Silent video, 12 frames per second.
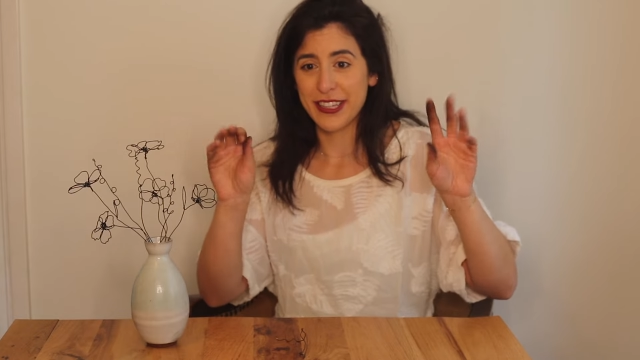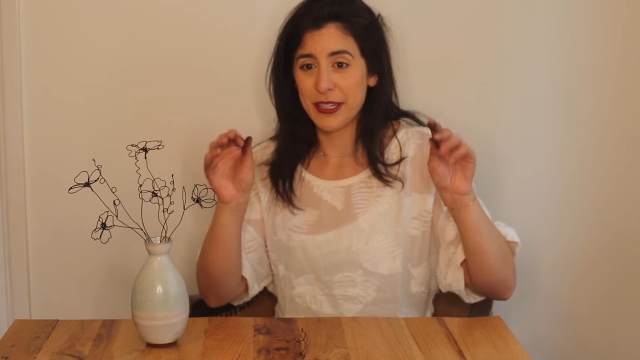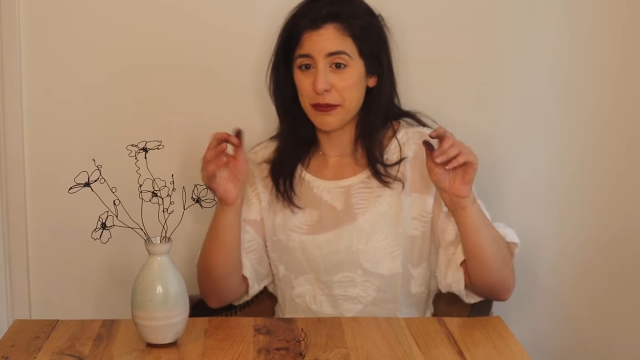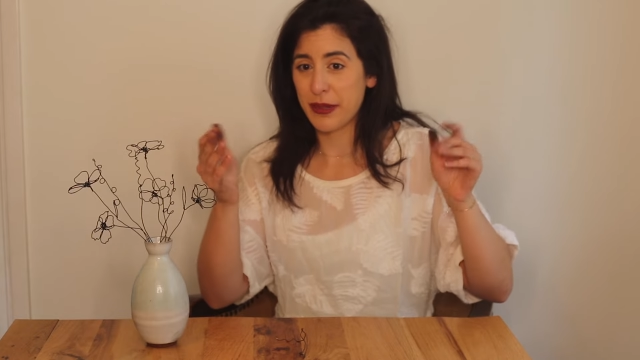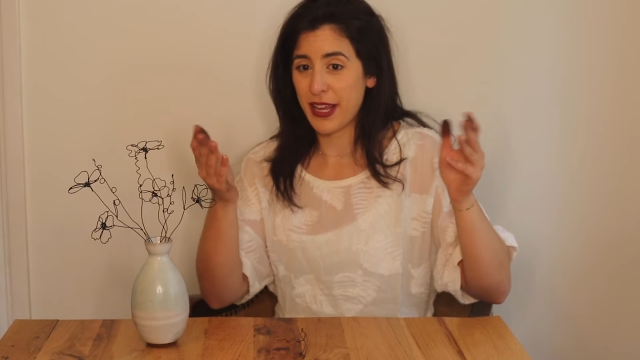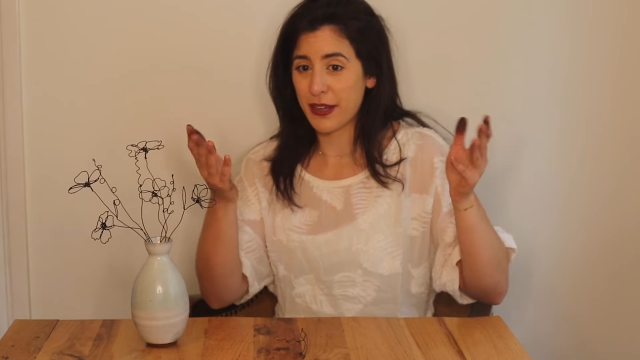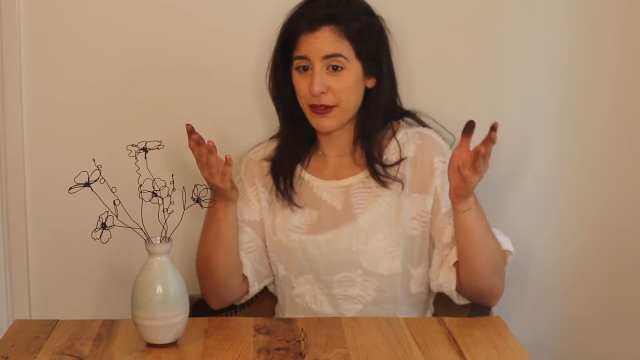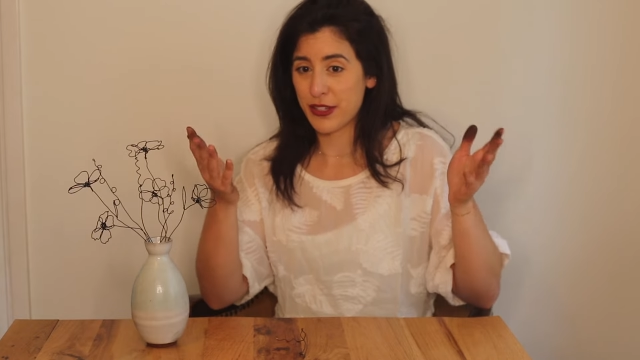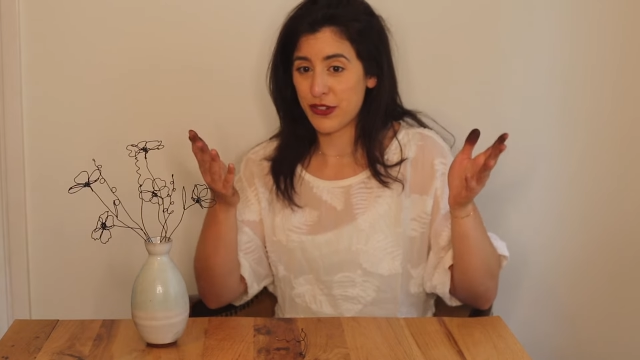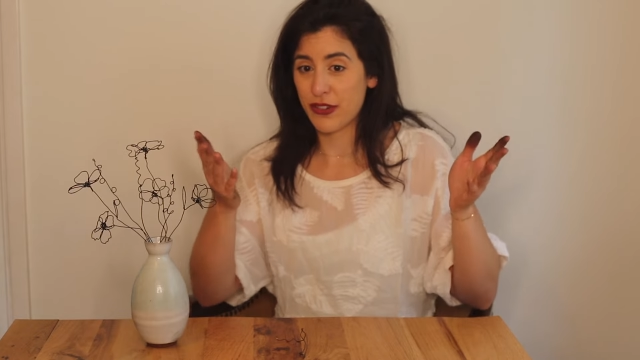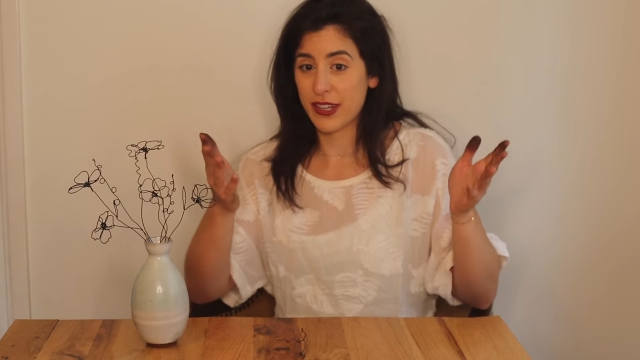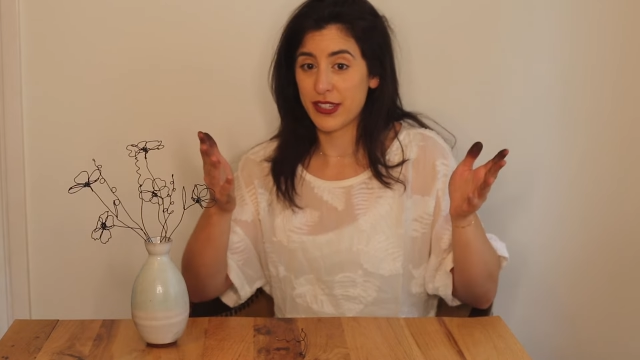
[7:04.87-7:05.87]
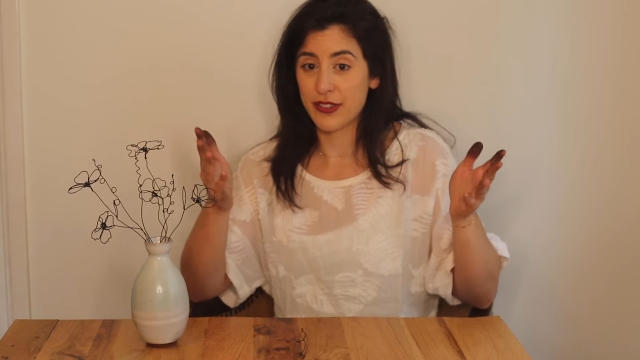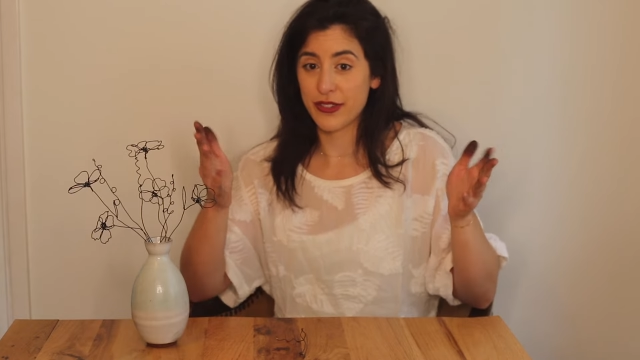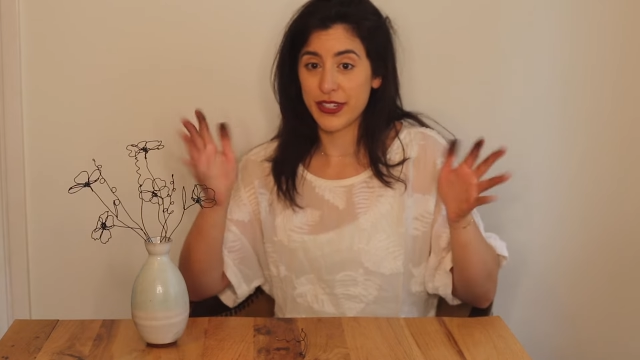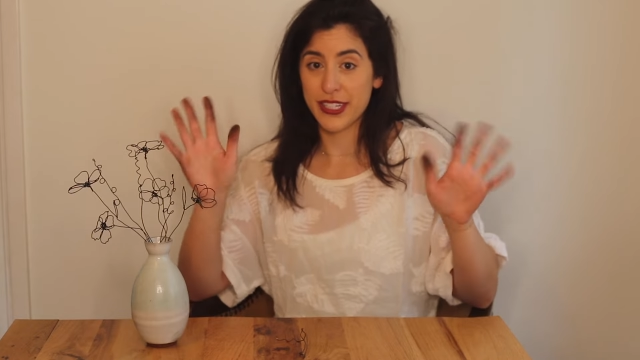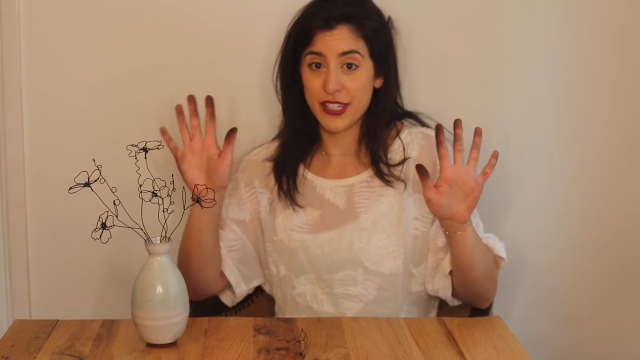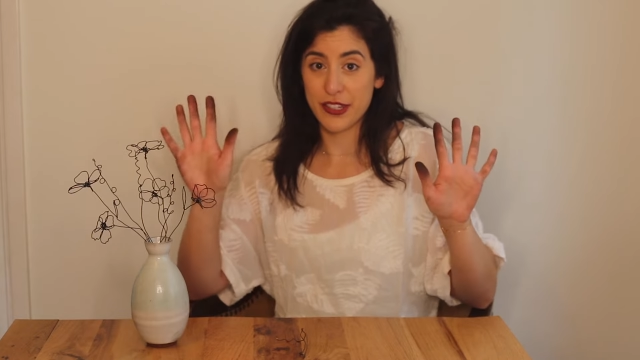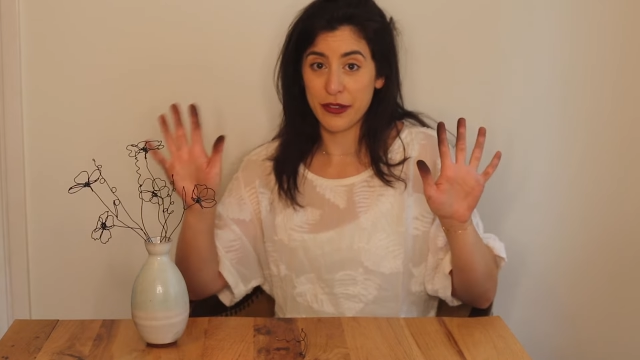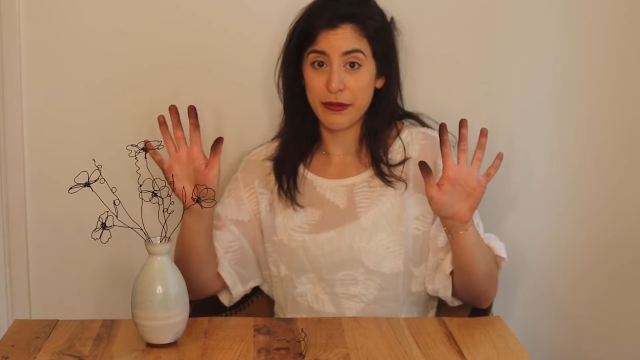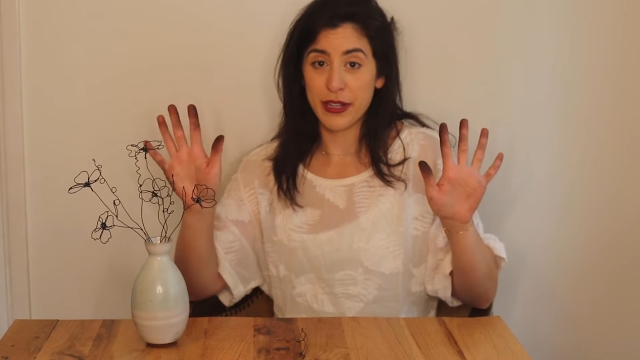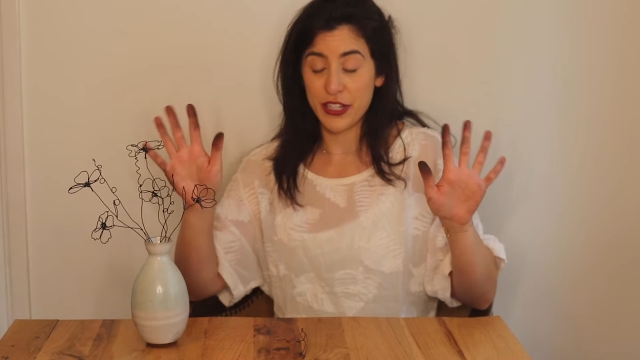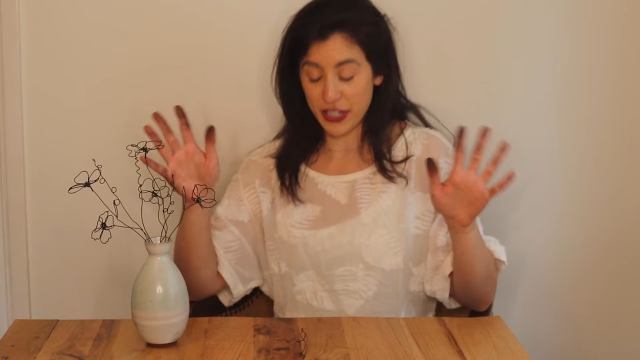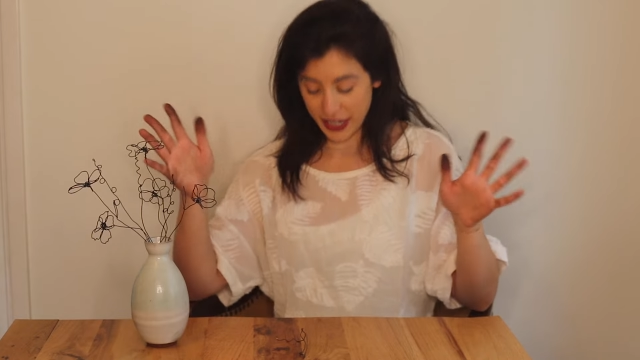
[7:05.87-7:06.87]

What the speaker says: the black was transferring so much.